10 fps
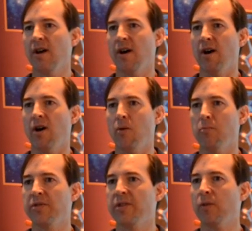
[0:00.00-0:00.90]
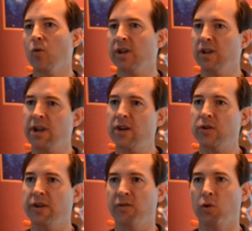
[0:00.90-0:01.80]
They work in an
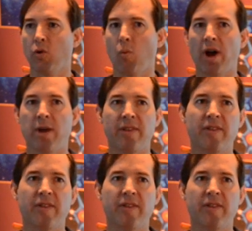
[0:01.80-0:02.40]
iterative sort of way,